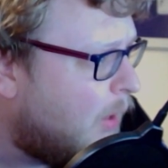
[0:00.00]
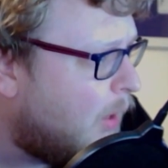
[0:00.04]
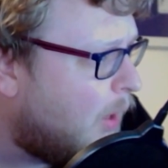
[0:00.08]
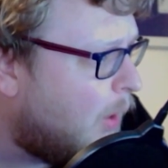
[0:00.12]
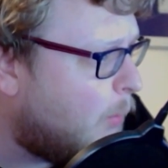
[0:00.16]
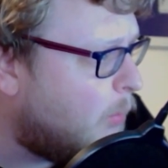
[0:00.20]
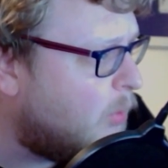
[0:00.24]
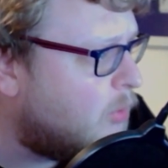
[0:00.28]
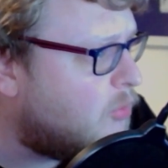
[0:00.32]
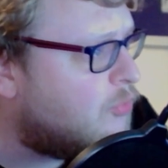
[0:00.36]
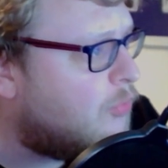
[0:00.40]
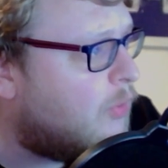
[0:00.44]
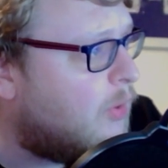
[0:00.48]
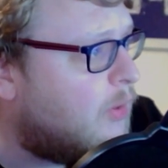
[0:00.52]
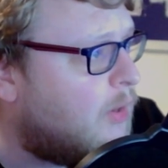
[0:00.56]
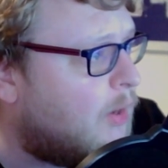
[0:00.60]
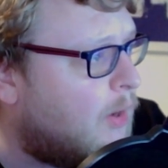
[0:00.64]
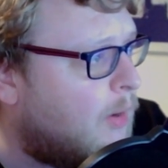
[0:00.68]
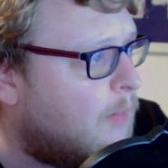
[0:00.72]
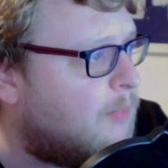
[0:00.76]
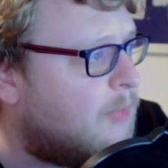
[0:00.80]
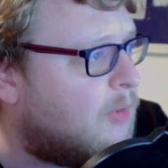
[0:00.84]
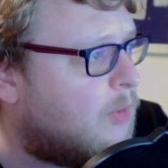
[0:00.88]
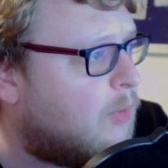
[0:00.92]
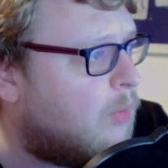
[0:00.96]
I want to try and
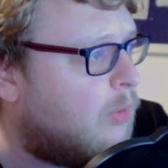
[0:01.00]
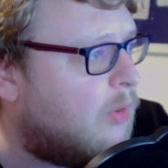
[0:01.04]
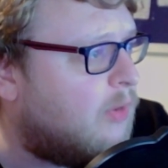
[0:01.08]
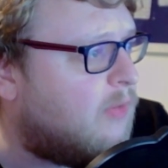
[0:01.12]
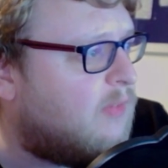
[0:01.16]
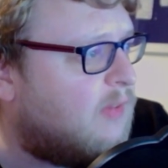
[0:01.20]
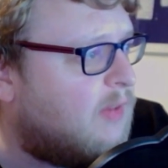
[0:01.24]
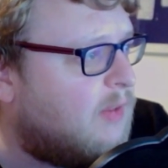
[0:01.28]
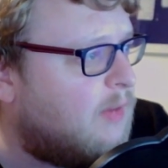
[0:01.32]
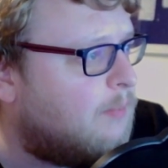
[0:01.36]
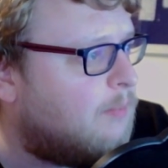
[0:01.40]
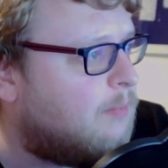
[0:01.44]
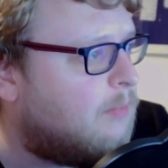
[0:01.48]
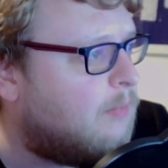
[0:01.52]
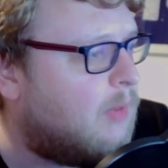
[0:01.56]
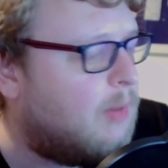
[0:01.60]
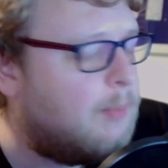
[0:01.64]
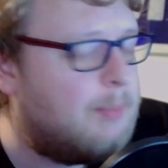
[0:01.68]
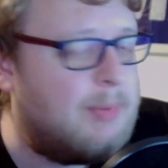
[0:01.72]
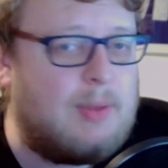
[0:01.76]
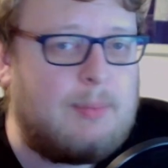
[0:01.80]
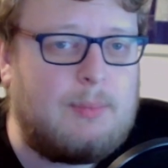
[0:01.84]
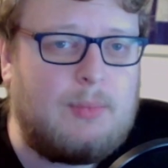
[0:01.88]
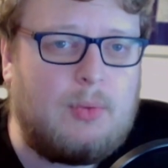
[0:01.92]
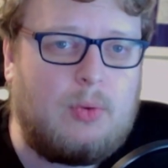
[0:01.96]
up the quality a
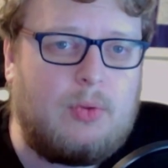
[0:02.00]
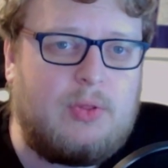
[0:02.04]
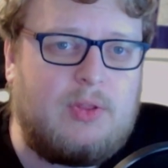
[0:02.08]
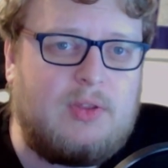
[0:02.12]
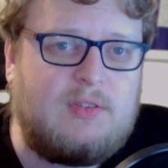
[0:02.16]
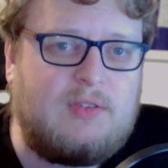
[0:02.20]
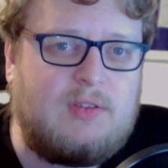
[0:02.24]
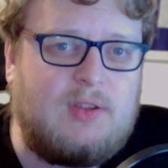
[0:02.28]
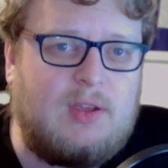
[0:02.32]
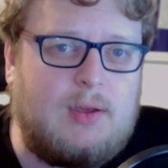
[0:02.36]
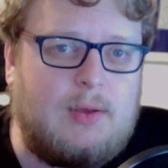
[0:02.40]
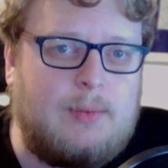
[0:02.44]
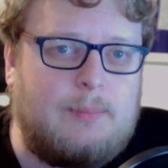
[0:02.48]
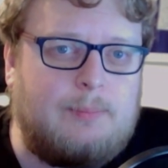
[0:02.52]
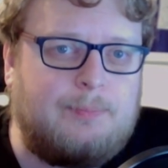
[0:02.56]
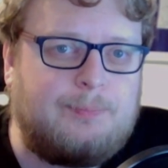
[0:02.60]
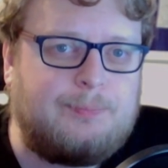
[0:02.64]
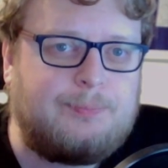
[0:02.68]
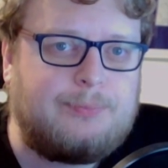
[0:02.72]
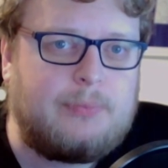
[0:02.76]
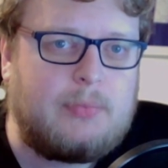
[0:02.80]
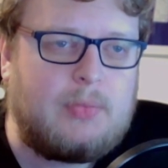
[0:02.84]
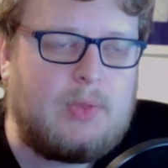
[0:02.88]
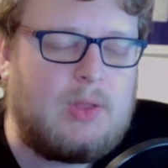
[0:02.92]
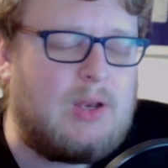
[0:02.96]
bit more this year,
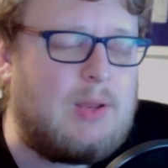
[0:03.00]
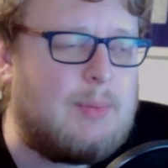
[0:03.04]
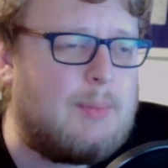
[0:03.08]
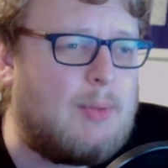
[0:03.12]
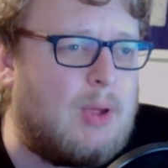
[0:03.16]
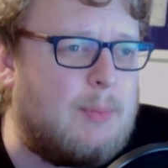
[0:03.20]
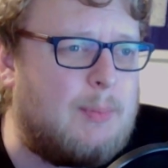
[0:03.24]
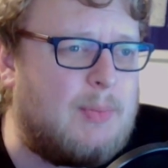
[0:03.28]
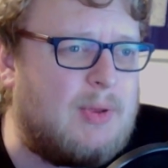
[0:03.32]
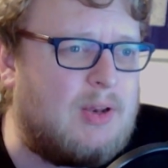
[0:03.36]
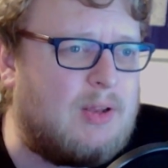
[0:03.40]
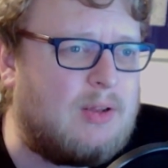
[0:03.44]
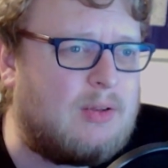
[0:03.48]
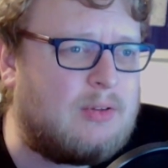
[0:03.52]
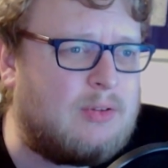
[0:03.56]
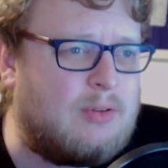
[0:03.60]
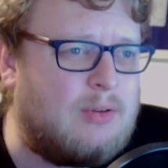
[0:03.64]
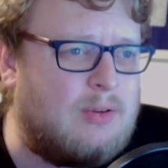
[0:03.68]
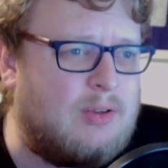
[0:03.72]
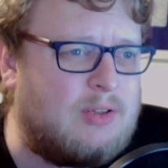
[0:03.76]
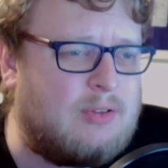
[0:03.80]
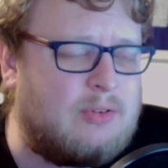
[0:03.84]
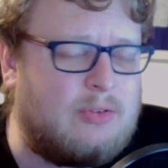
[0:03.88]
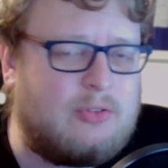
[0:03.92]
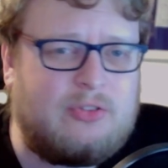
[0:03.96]
and it might be
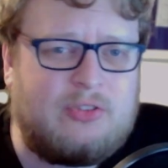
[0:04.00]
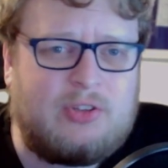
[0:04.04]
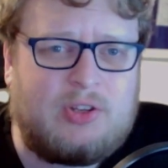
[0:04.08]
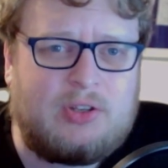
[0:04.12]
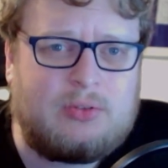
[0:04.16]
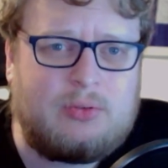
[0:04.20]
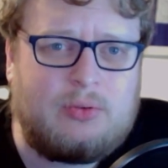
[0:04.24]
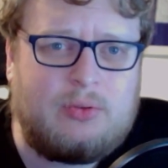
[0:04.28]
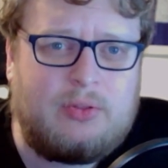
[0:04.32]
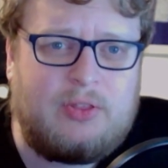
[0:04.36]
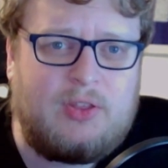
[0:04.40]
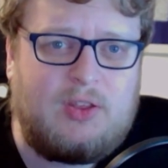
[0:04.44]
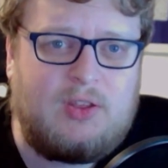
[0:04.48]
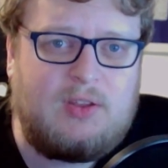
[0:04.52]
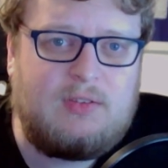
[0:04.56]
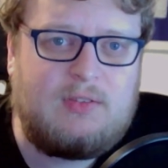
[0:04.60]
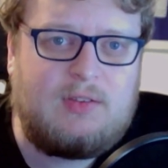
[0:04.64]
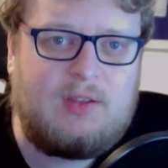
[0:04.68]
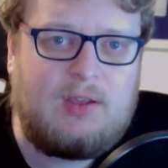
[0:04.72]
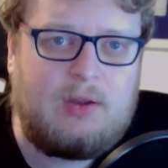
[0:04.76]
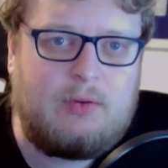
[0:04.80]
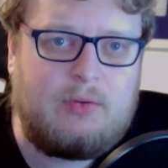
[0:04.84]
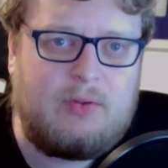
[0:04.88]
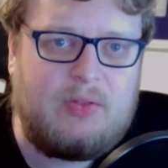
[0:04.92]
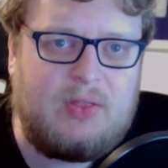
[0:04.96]
little subtle things
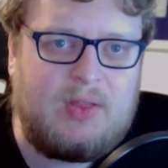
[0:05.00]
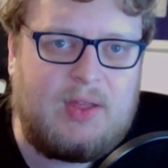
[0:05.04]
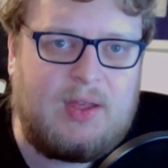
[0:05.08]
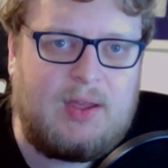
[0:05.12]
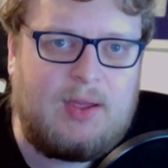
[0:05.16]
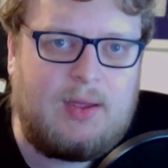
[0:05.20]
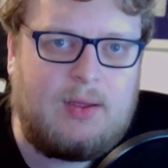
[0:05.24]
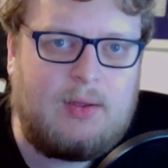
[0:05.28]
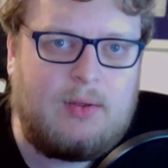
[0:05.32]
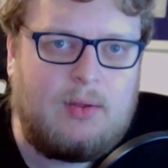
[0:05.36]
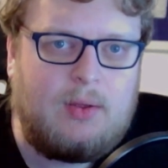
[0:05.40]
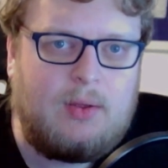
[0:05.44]
here and there.